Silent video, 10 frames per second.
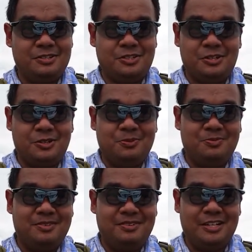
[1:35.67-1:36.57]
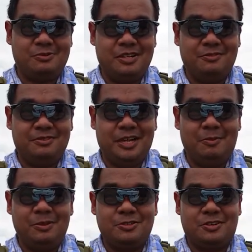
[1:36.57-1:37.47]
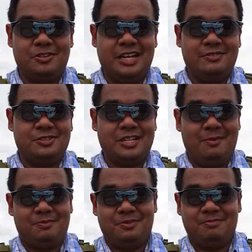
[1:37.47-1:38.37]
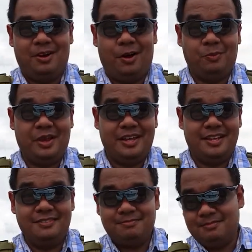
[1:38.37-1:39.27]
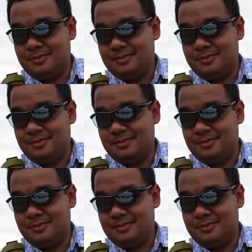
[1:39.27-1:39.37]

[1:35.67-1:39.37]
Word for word: So that's why the, the uploads currently have stopped on the way in.